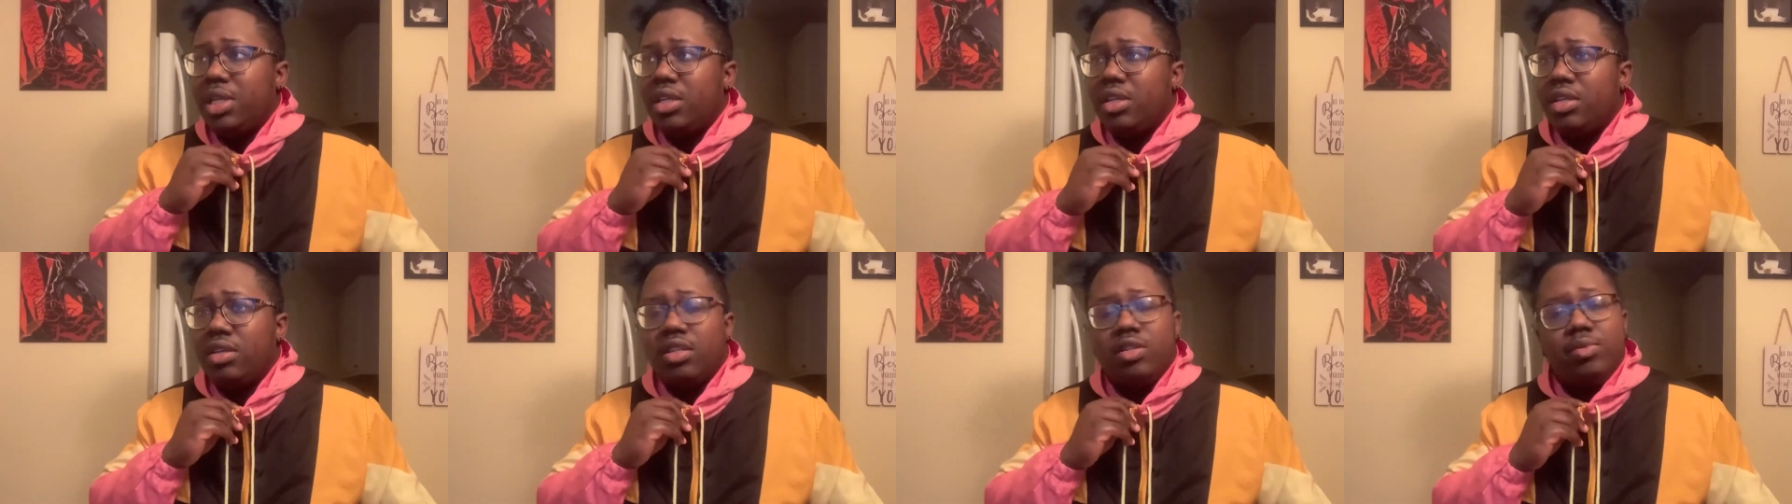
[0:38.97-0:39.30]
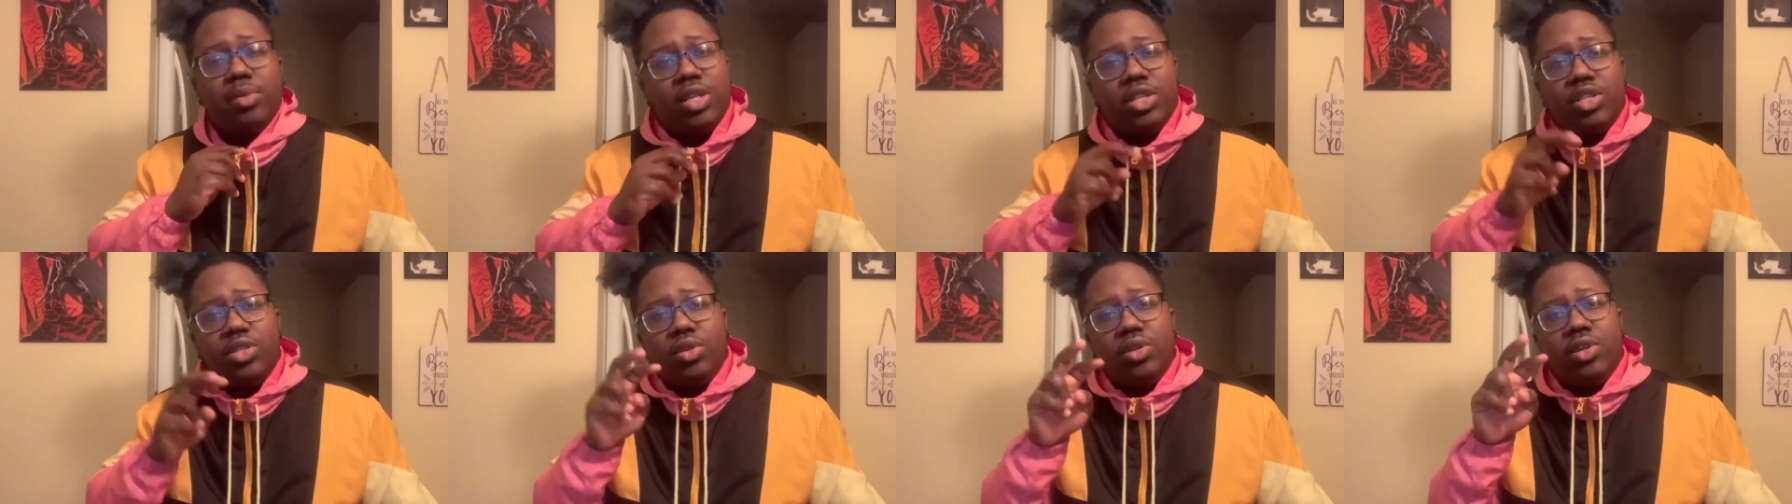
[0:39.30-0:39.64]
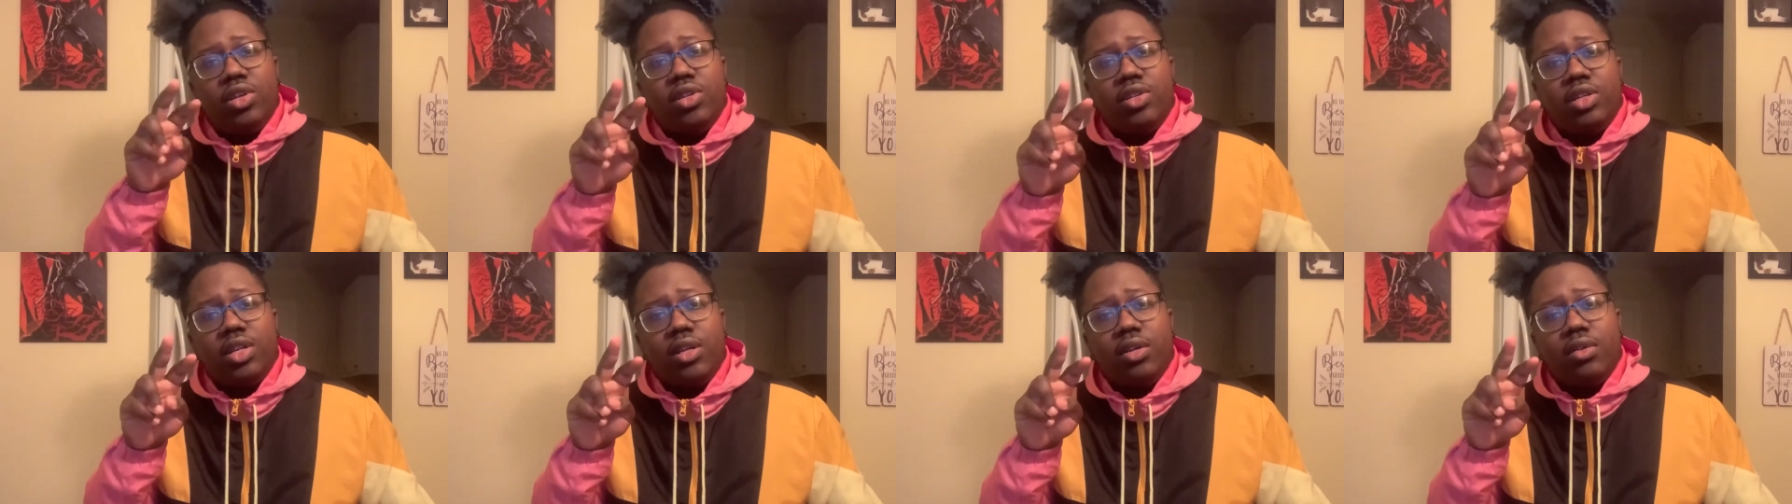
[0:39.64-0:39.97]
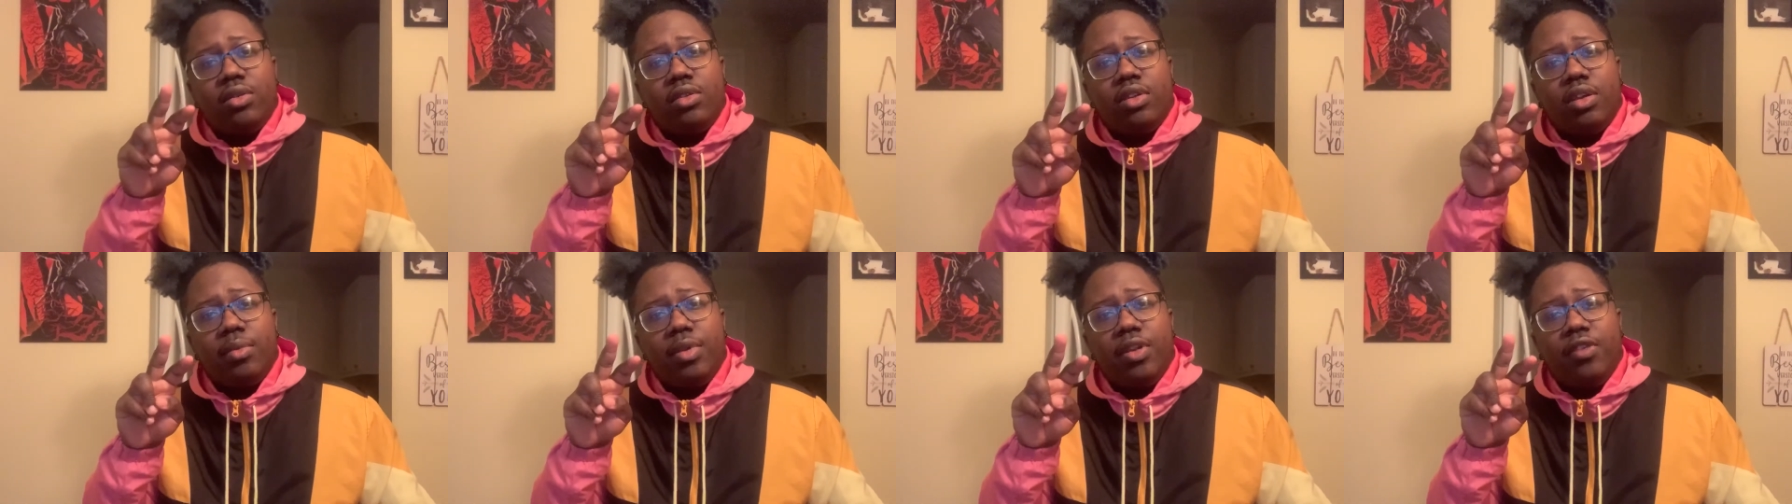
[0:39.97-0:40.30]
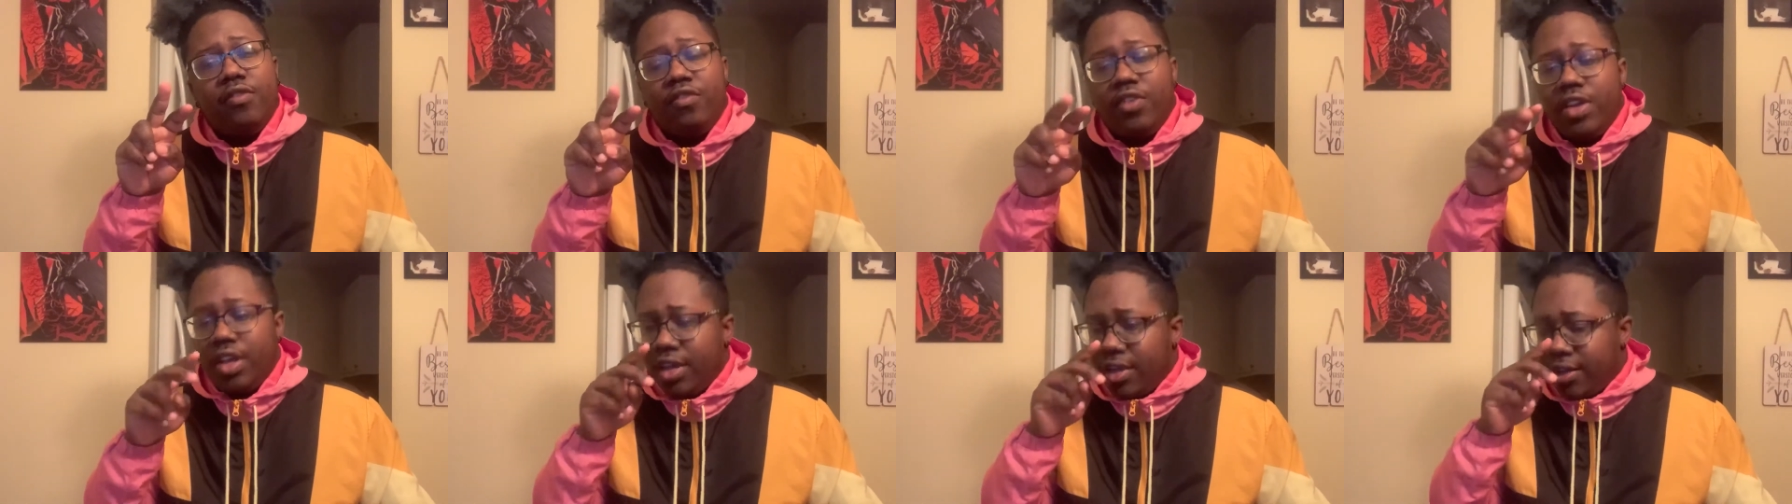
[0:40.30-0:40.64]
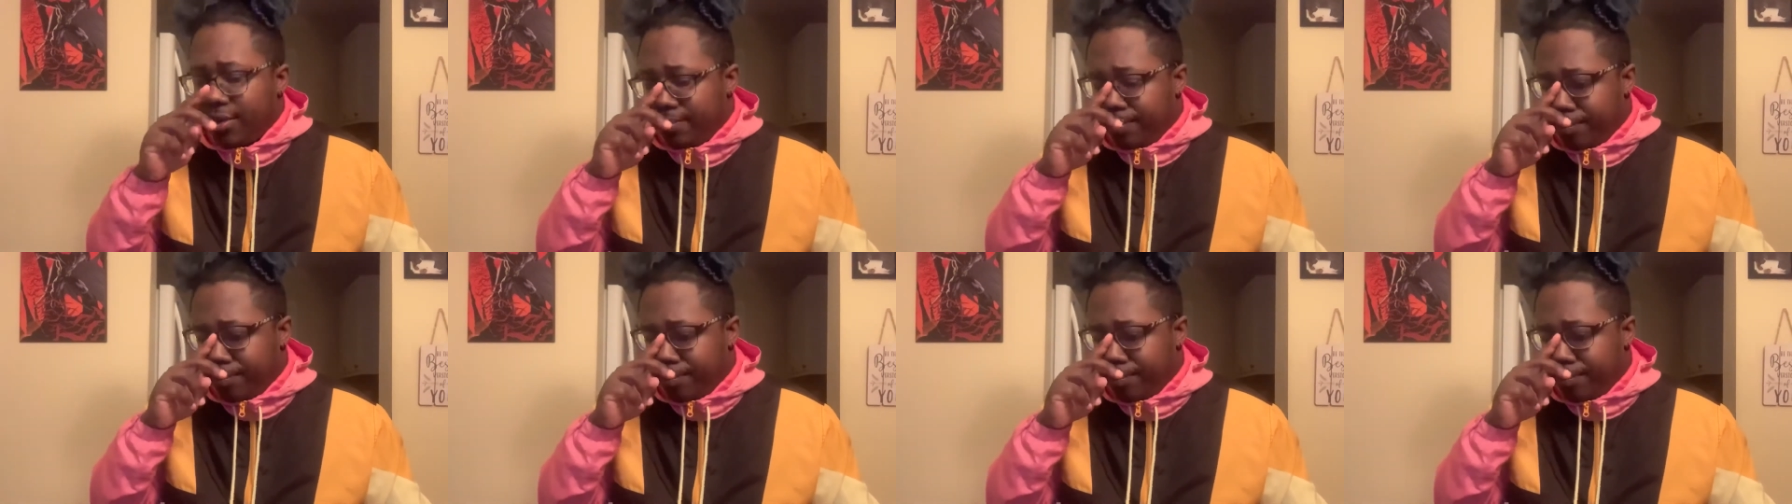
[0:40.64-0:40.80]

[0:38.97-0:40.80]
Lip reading: it's been 2 years now. I've been a fan.